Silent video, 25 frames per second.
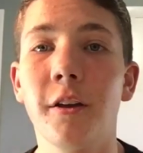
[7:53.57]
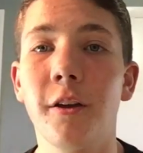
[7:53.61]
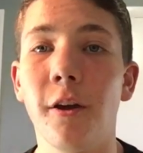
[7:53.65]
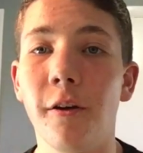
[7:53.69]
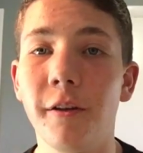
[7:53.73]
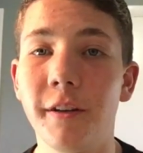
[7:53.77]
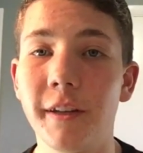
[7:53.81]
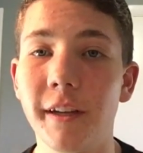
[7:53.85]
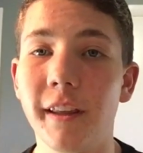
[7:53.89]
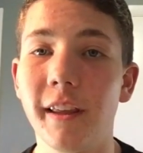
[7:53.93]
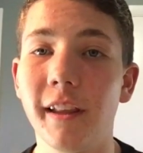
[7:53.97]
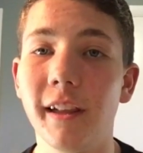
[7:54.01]

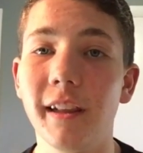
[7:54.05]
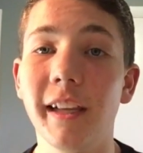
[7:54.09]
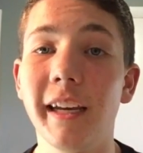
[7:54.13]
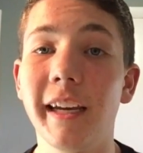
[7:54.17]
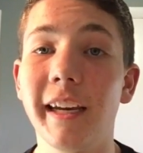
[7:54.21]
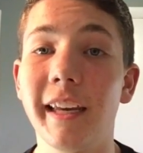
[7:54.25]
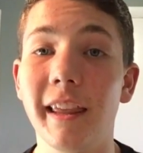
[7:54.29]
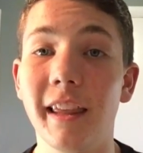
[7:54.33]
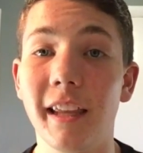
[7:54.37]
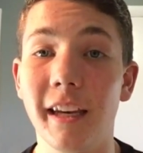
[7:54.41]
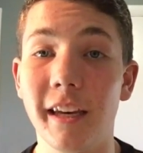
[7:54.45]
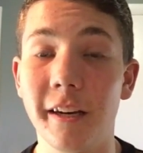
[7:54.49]
go to the
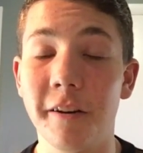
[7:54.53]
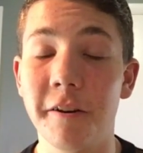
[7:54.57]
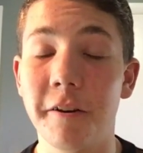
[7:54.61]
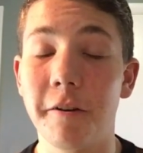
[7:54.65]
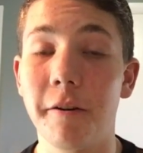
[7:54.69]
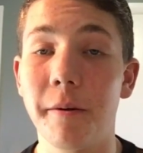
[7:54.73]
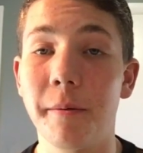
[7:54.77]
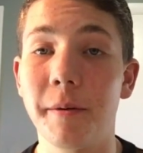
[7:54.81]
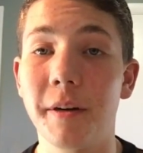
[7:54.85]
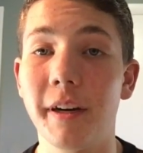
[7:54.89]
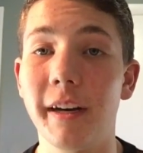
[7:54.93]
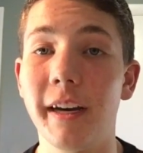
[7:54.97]
link in the
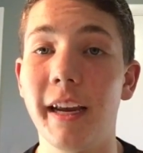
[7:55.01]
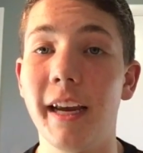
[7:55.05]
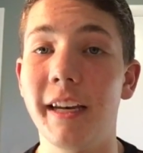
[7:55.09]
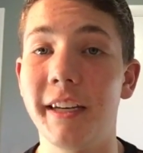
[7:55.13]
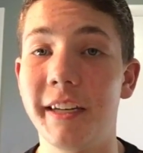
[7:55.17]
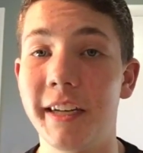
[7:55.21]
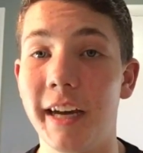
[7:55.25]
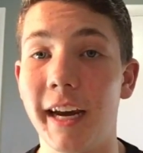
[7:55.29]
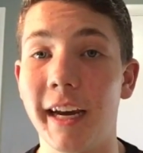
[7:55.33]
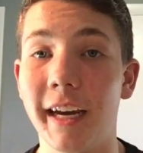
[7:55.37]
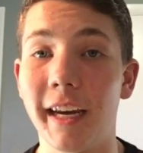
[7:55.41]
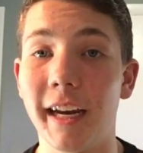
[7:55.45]
description and
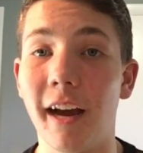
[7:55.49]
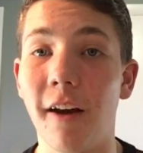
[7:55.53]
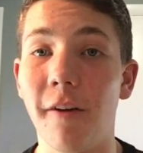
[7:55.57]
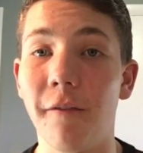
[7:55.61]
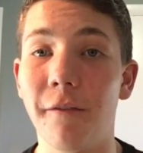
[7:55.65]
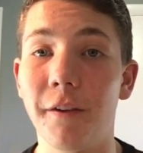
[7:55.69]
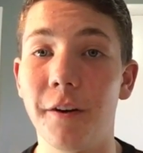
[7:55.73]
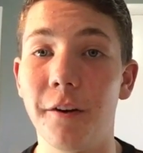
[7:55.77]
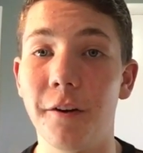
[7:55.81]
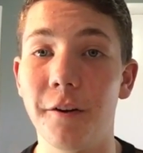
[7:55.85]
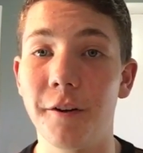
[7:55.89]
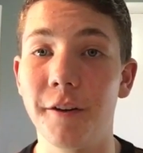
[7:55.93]
check it out
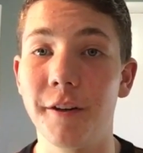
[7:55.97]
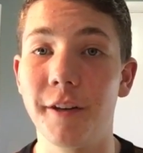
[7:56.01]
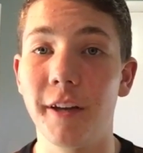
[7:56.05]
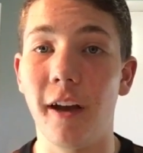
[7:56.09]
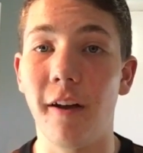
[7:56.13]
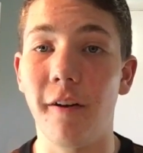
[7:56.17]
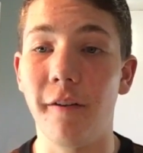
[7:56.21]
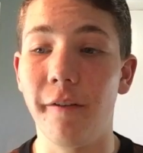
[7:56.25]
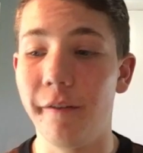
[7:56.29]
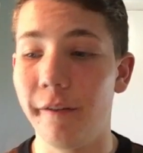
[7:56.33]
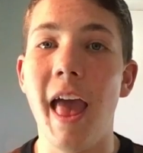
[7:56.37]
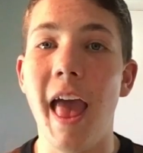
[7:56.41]
for
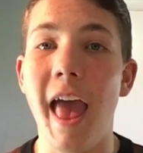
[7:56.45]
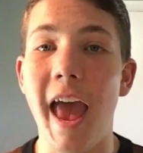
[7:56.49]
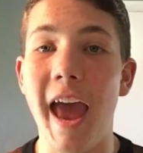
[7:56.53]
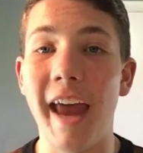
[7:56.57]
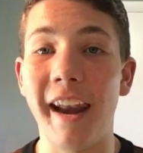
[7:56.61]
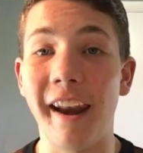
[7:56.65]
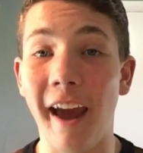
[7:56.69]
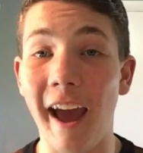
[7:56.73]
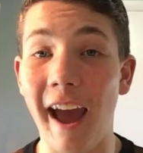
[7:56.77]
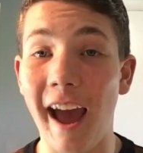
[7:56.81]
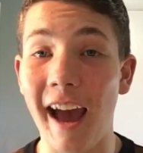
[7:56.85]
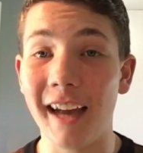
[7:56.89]
yourself.
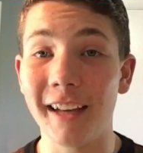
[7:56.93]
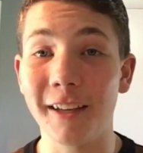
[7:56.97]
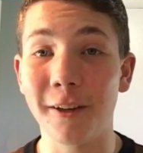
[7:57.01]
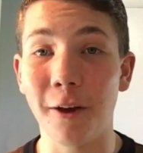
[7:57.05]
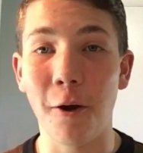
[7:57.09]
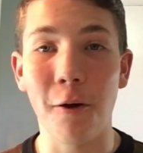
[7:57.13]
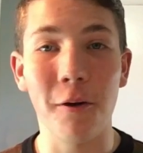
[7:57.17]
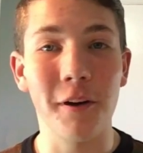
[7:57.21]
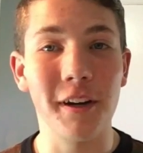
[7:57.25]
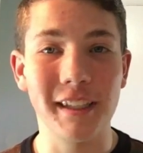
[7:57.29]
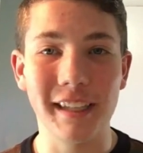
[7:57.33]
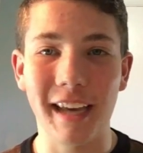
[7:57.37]
And as
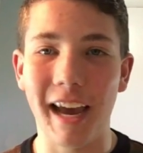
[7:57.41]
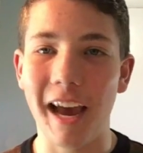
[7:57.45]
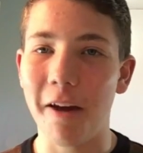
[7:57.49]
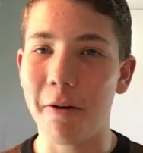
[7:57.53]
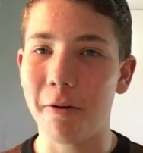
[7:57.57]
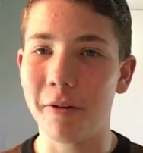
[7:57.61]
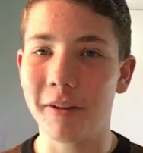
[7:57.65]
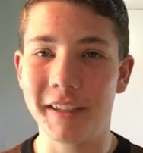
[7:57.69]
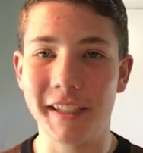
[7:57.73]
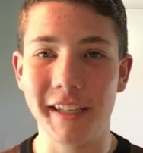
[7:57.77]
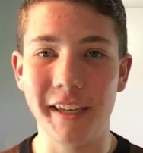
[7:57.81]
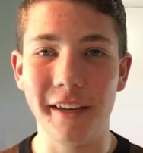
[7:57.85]
always, I
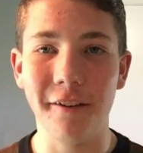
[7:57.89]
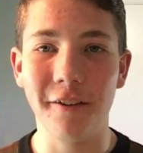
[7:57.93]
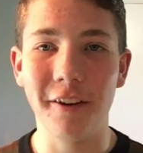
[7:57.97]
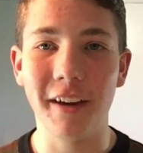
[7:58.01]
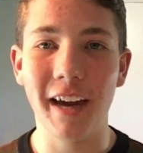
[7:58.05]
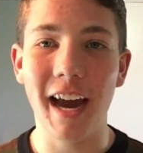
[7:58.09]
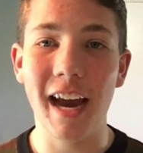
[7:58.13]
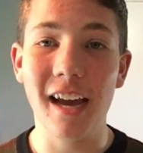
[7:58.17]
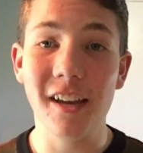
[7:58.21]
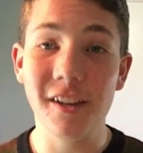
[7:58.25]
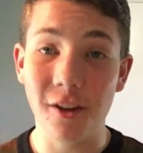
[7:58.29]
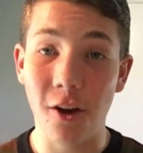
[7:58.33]
will see you
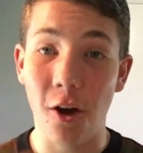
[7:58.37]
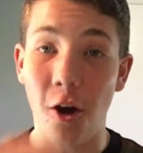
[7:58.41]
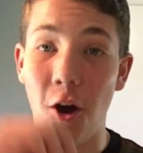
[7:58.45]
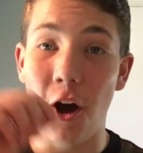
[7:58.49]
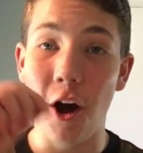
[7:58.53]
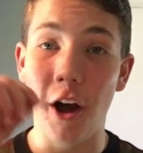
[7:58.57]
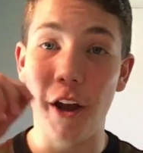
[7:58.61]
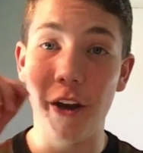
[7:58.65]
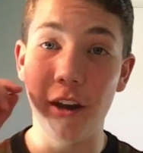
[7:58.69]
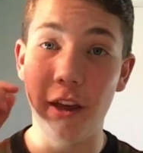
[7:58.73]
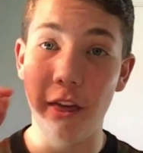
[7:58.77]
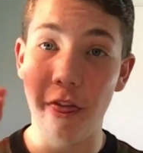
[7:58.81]
guys
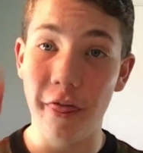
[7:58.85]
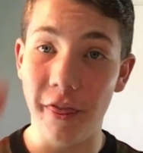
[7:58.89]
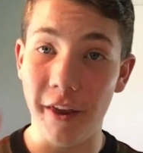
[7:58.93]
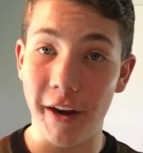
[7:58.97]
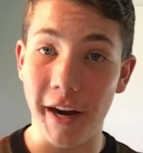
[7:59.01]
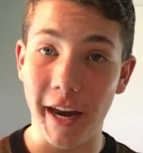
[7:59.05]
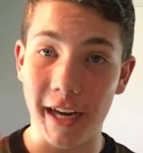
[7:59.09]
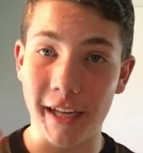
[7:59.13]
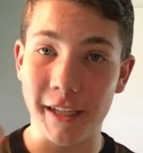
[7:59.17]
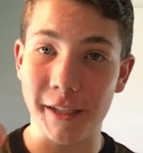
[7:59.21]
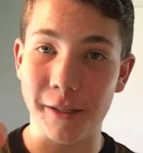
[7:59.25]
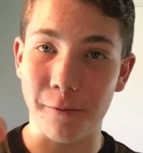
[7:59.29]
on the
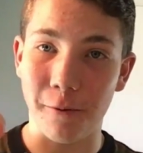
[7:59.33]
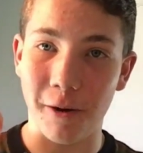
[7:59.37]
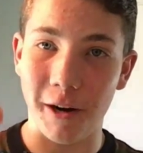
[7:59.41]
next